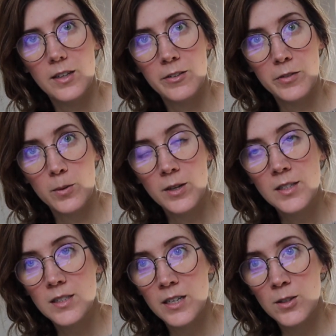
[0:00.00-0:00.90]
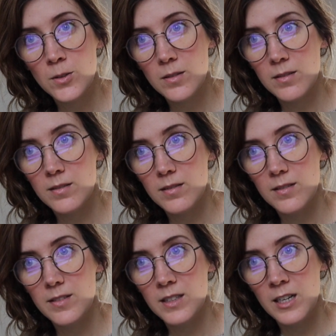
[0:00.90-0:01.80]
If it works out,
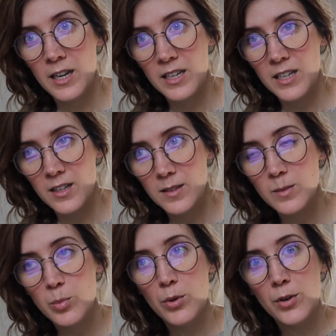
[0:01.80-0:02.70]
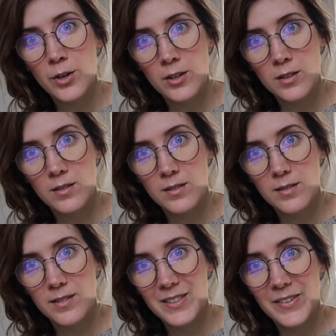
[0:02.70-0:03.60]
then I can explore
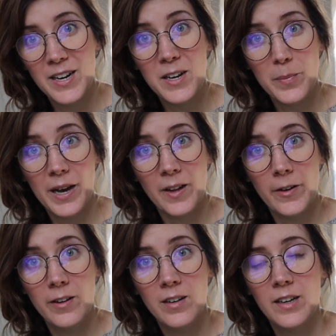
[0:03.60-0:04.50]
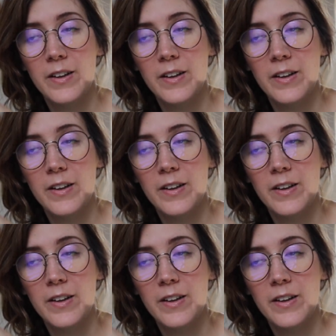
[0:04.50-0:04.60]
writing a pattern.